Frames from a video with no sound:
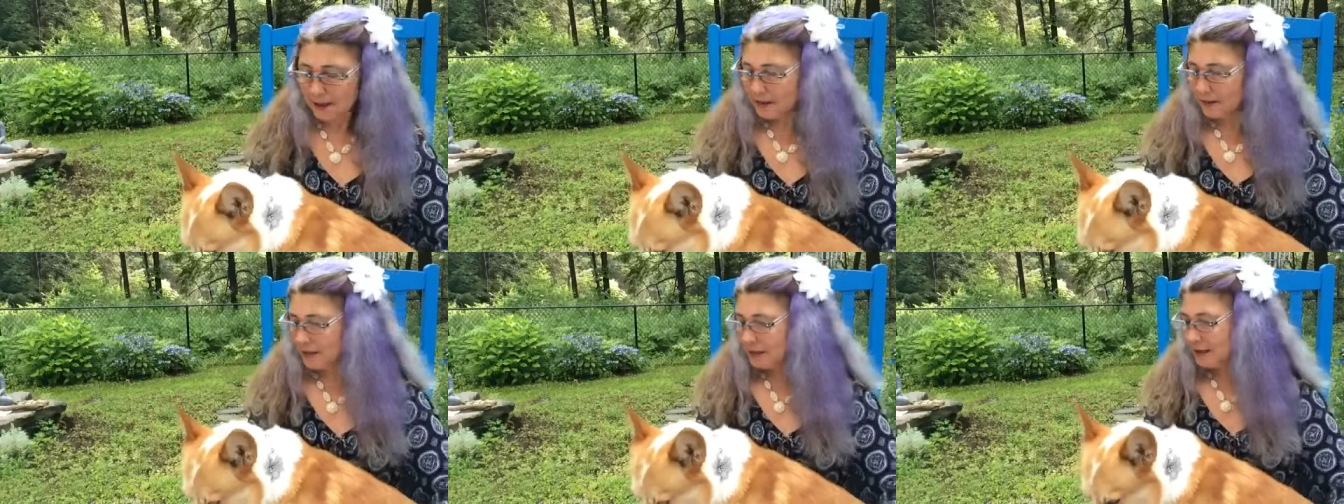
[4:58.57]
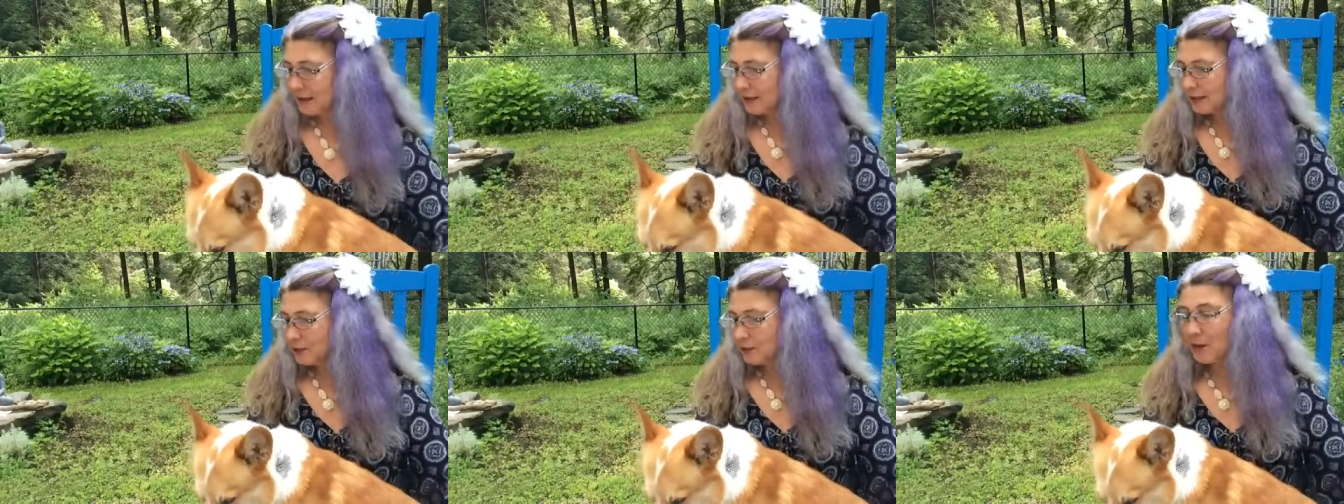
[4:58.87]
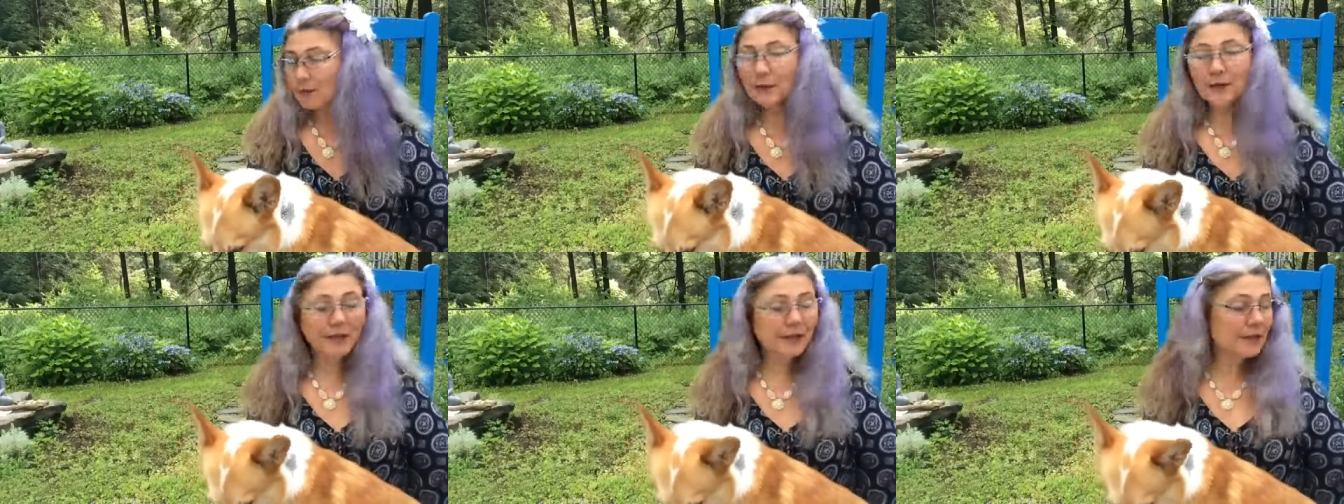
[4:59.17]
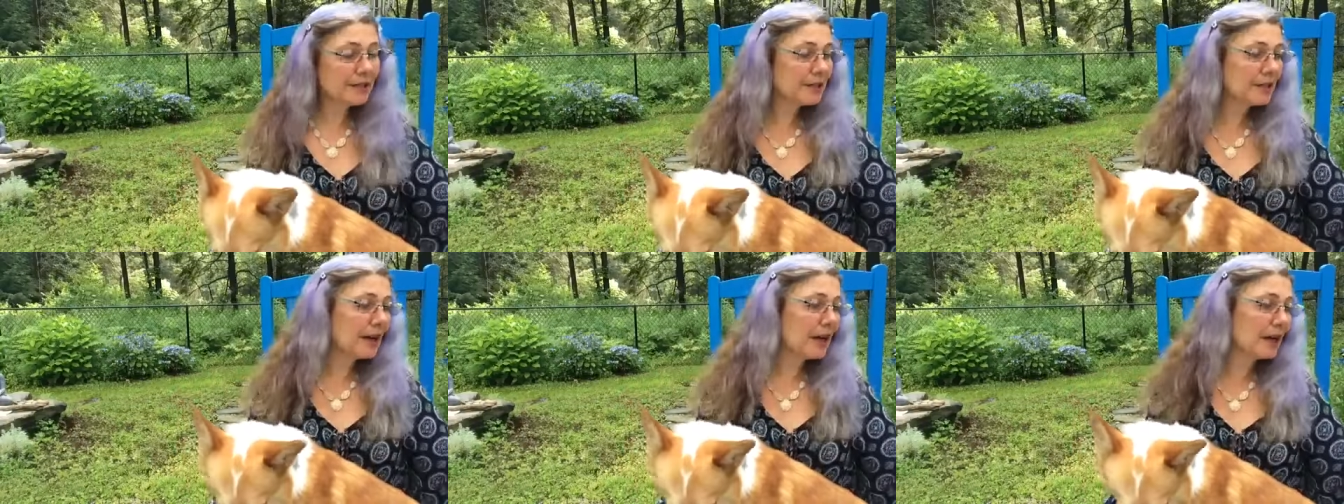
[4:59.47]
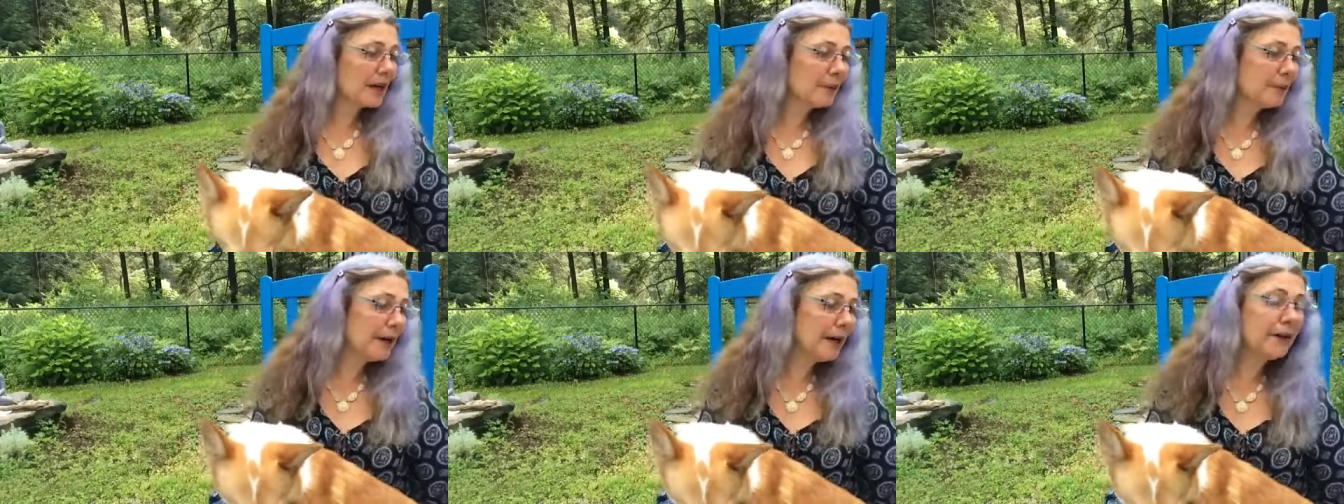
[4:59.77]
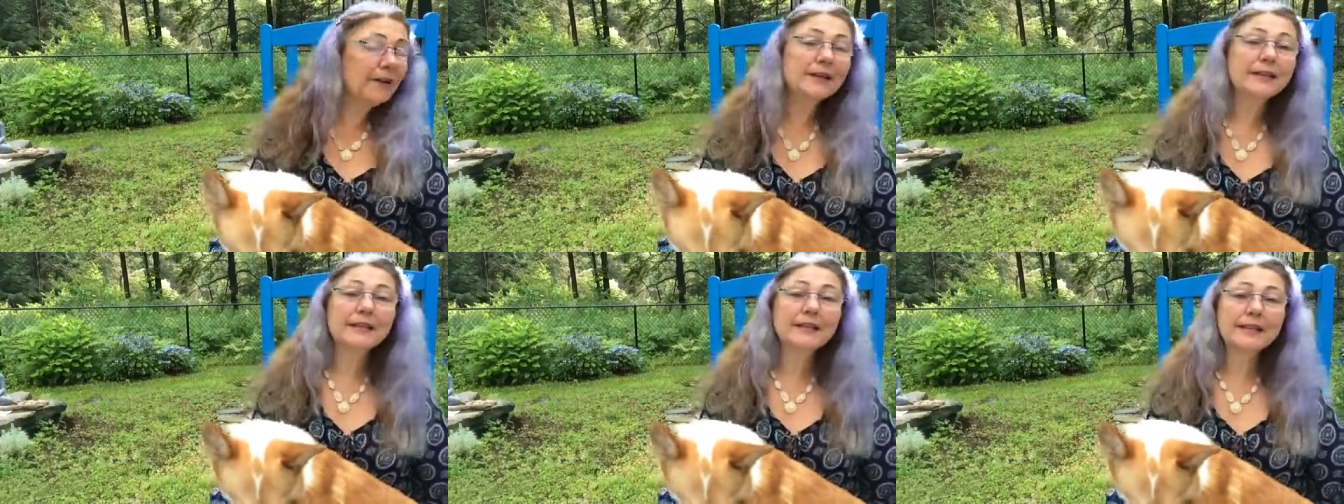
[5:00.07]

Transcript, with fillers: The next one we're going to talk about in